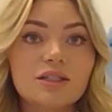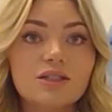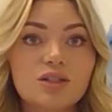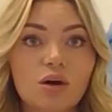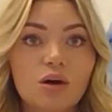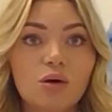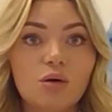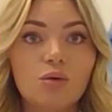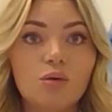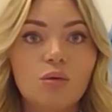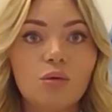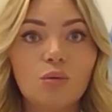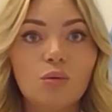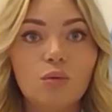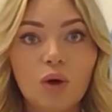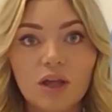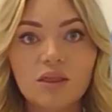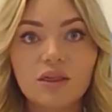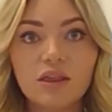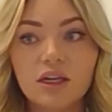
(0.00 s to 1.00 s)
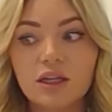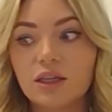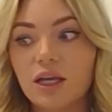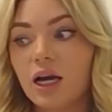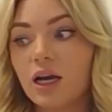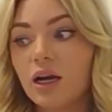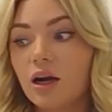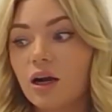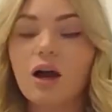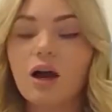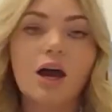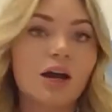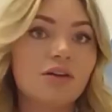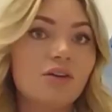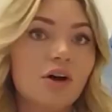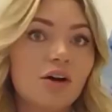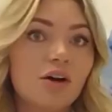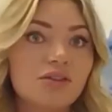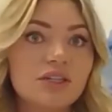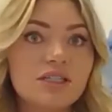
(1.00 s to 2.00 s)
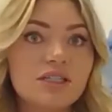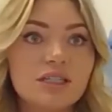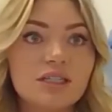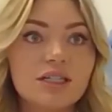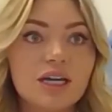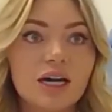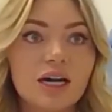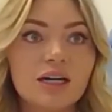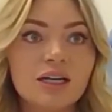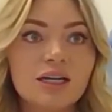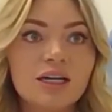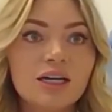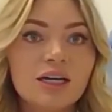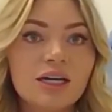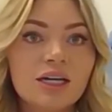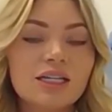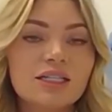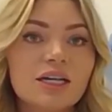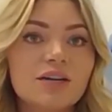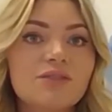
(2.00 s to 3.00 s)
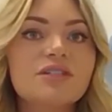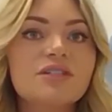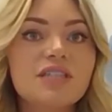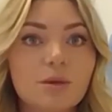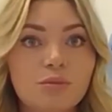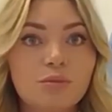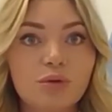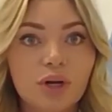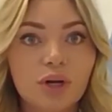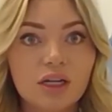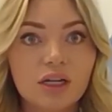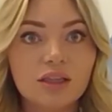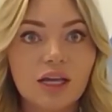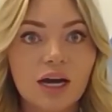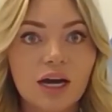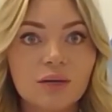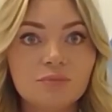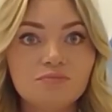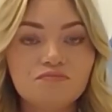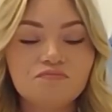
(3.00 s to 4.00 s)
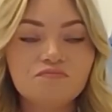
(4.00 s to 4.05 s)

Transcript: So one thing that I've obviously done is I've separated that.